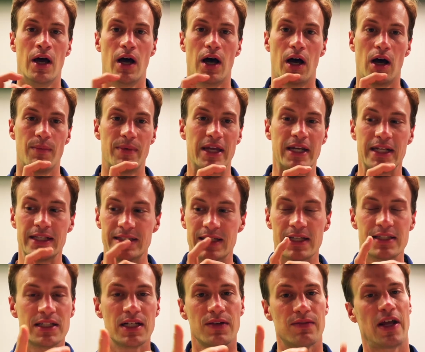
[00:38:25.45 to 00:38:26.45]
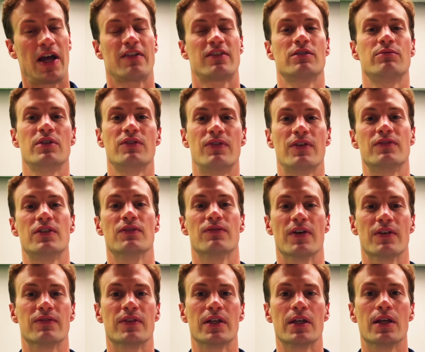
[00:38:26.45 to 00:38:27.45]
Um, and it doesn't even have to be 50
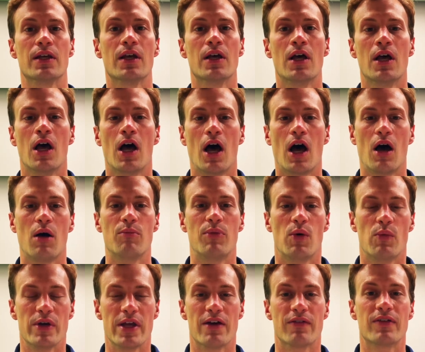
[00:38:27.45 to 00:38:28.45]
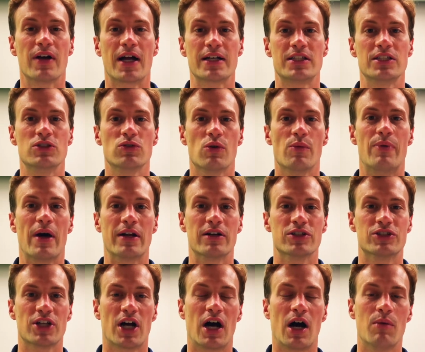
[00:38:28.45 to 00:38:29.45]
50. Um, but we have got to do a better
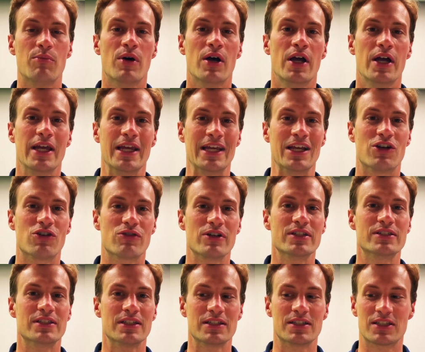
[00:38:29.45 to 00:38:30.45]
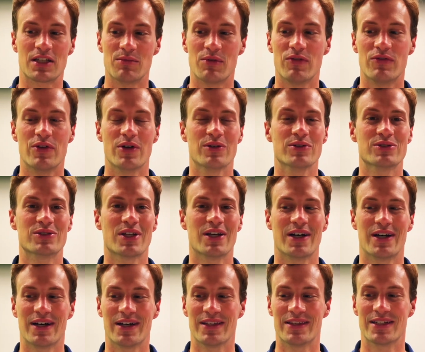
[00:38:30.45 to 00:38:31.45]
job increasing some of those
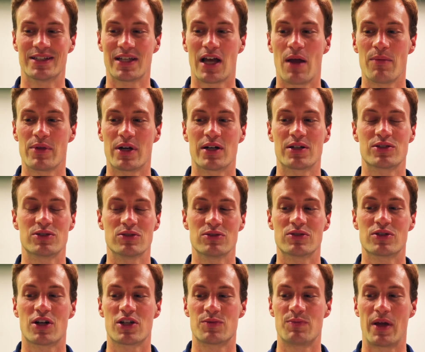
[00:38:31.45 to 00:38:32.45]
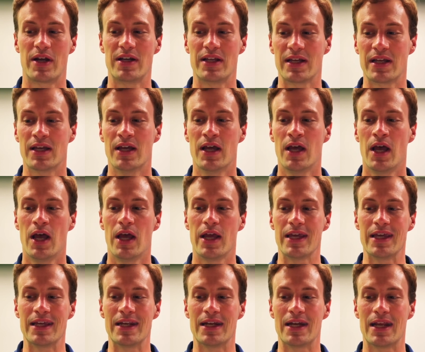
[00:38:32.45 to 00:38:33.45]
uh, the time that our students are spending
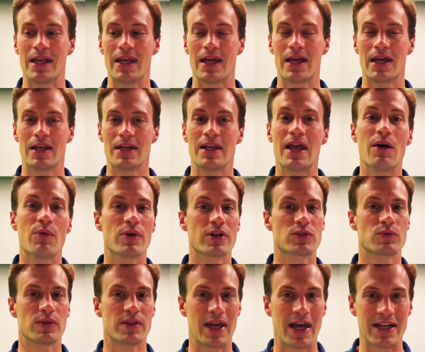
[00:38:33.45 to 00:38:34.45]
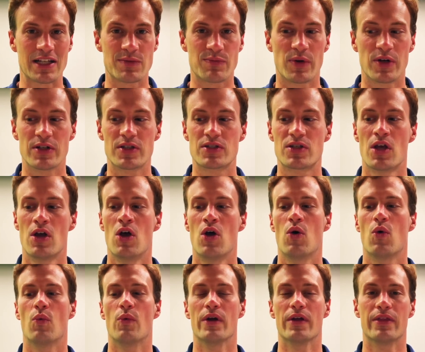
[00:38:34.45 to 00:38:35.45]
in uh, networks with experts
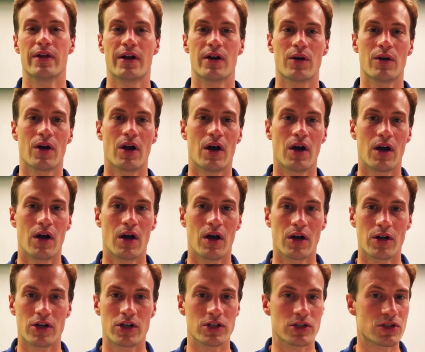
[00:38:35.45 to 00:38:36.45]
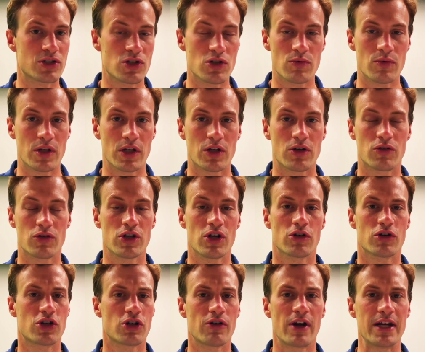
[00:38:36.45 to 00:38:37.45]
where they're uh, uh consuming you
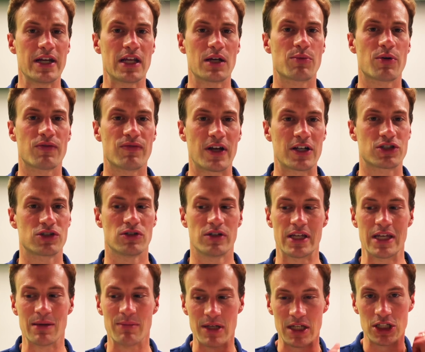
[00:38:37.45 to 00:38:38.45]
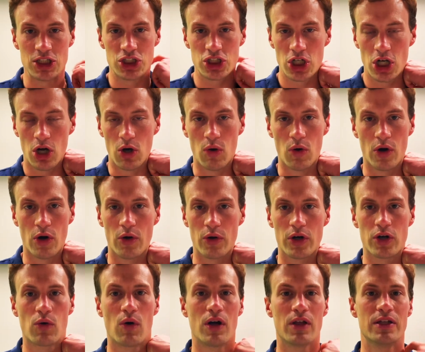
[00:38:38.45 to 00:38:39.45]
know curating a professional image or, or
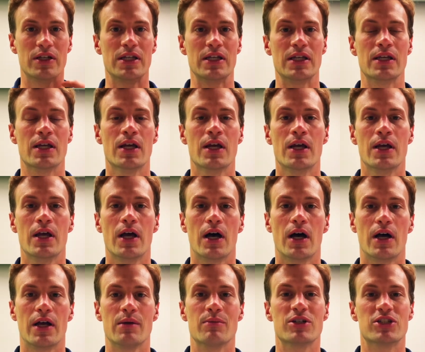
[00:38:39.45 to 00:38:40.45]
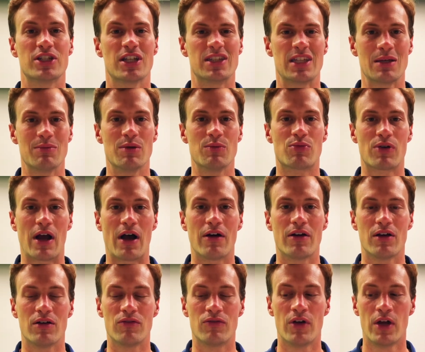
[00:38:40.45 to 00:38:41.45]
a quality uh, image that they be proud
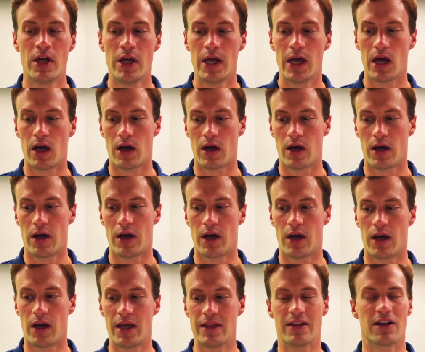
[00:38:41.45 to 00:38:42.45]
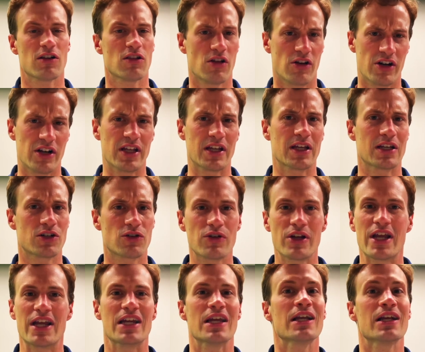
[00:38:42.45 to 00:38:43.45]
of uh, and they're learning and
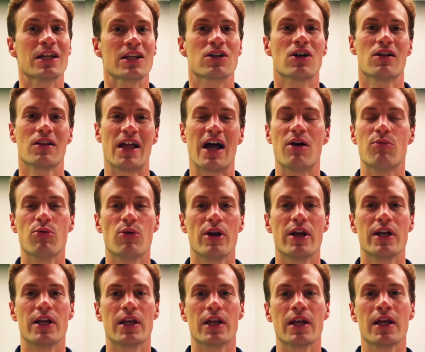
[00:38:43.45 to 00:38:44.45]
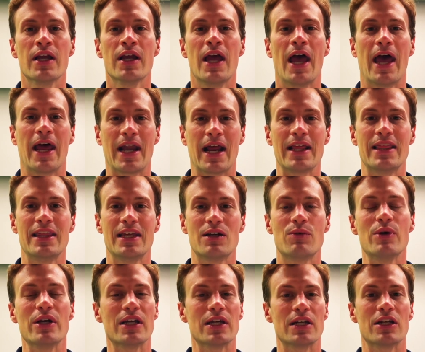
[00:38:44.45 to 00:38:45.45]
creating and collaborating and i think
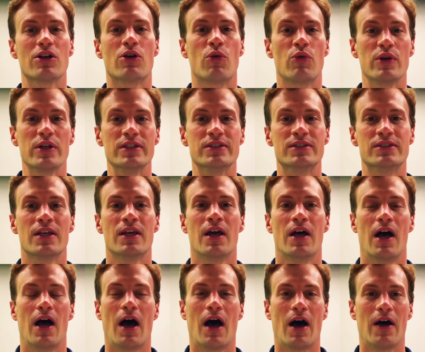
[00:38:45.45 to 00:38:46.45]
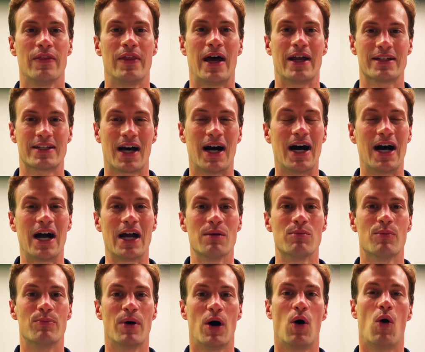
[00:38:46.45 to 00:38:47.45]
we can increase that
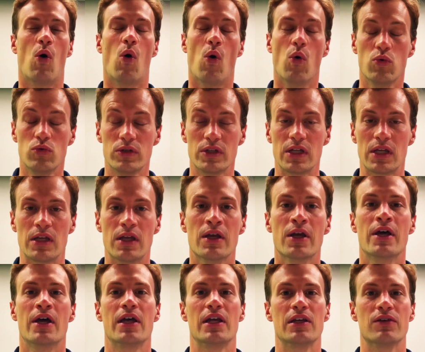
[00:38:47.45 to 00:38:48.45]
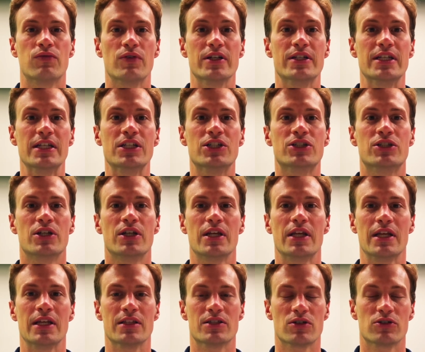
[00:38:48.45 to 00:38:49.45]
time but only if we teach
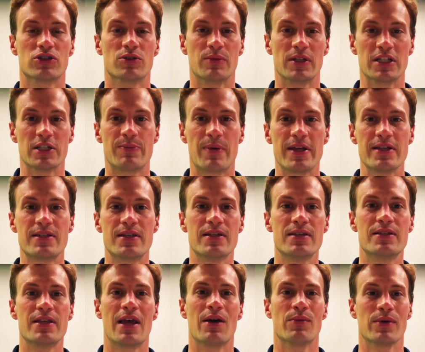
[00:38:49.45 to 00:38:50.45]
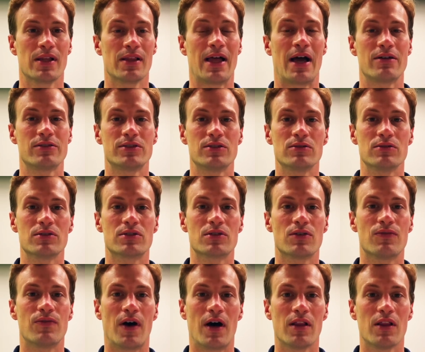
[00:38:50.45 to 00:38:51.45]
in social media spaces and we allow students
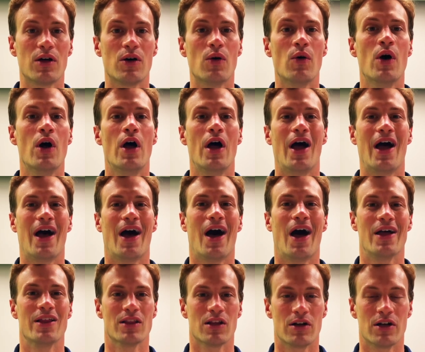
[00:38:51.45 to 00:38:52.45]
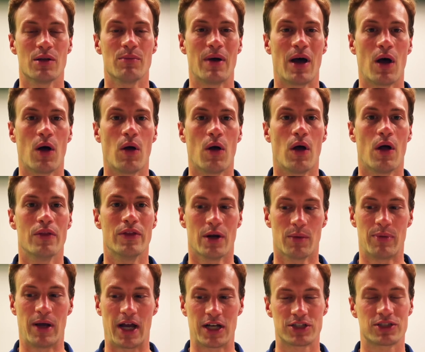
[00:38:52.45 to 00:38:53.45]
to follow uh, and learn about
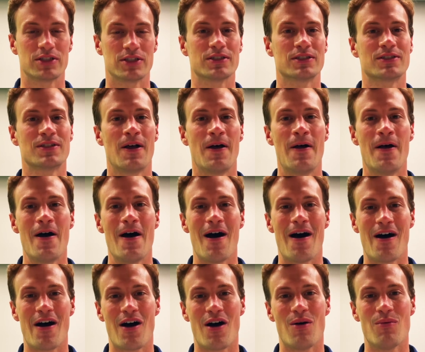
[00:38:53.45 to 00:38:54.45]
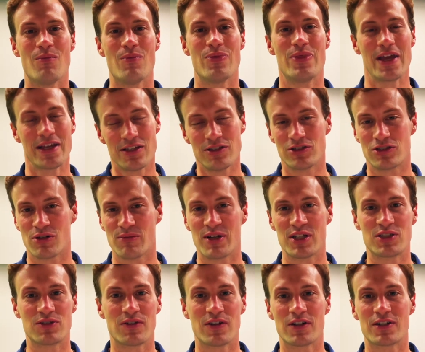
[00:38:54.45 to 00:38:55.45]
their passions. Um, thank you so
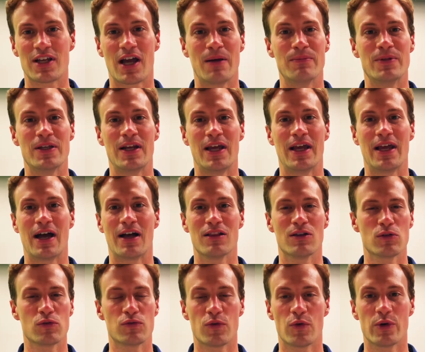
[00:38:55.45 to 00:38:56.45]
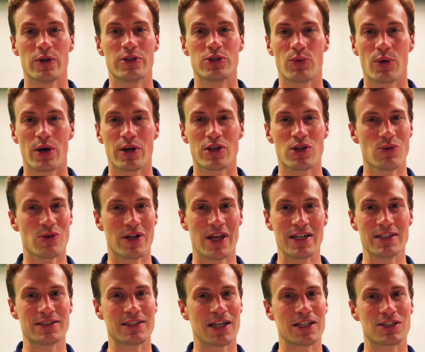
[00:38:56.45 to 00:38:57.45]
much for your time today. I look forward to our
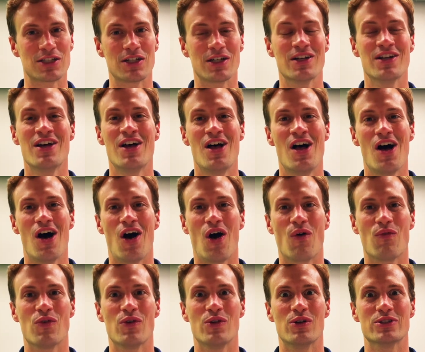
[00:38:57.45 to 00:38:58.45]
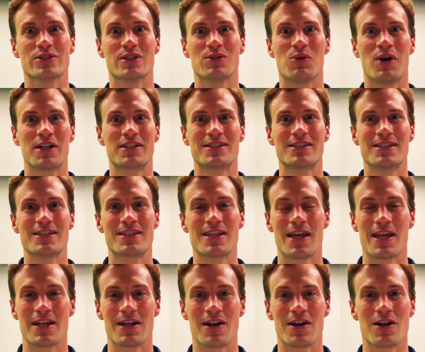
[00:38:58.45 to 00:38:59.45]
Q&A session uh, for those that watch this
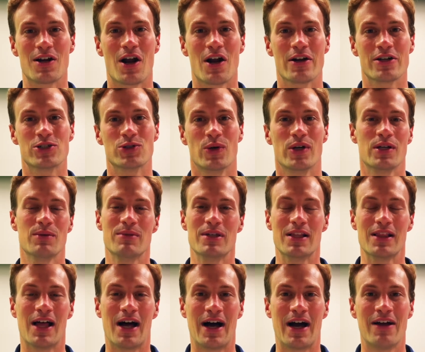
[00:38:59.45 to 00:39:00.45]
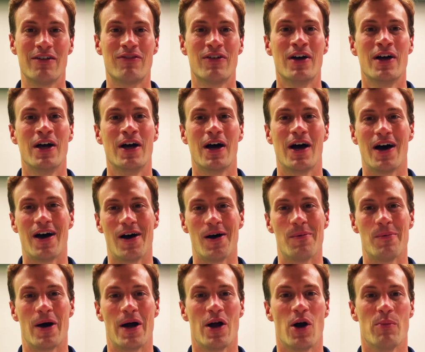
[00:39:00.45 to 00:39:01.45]
and are, are joining me live.
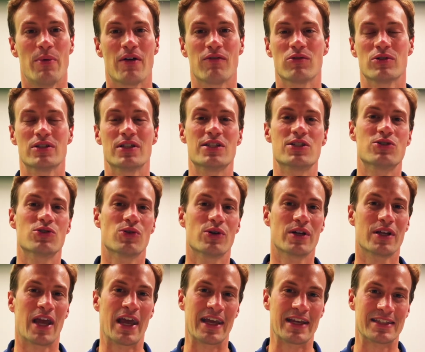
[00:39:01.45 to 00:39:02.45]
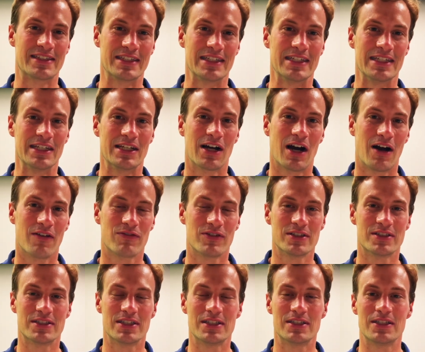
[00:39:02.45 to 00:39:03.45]
Um, I hope everyone is enjoying ASCD conference this